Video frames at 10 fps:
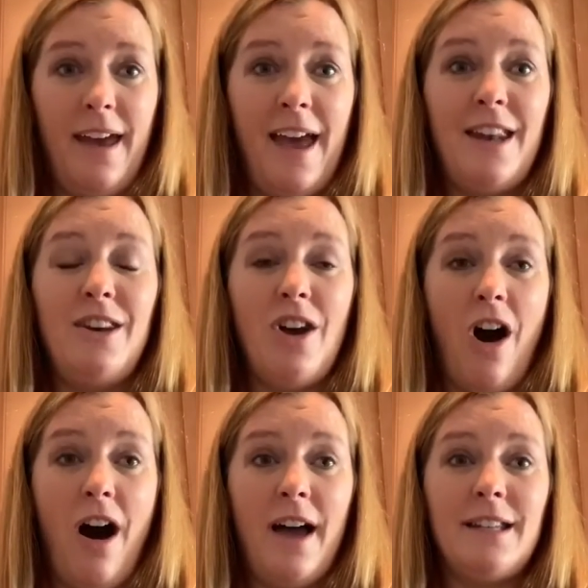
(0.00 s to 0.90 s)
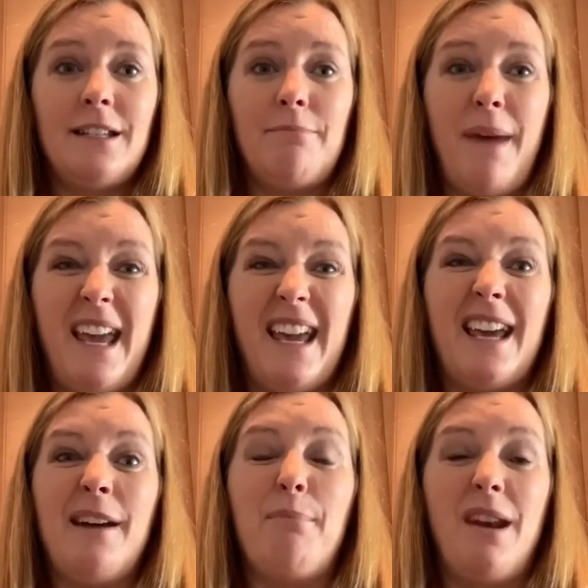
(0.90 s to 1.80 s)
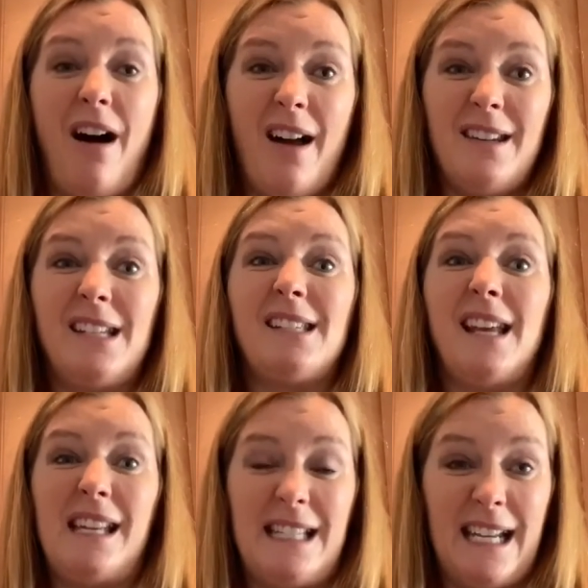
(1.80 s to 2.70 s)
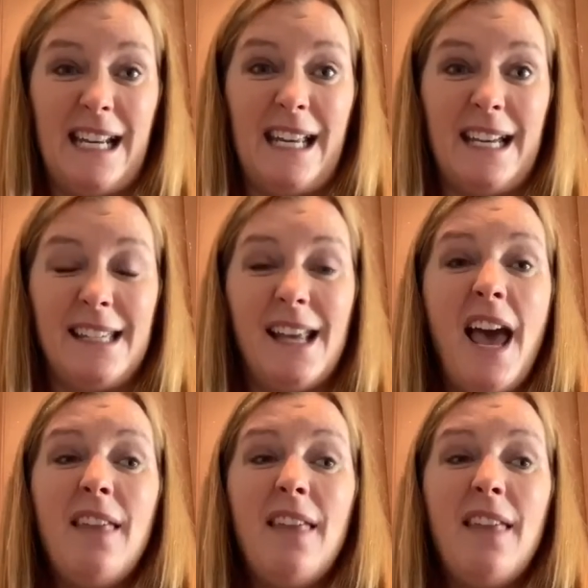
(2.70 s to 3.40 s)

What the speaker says: and not making it monotonous and tedious.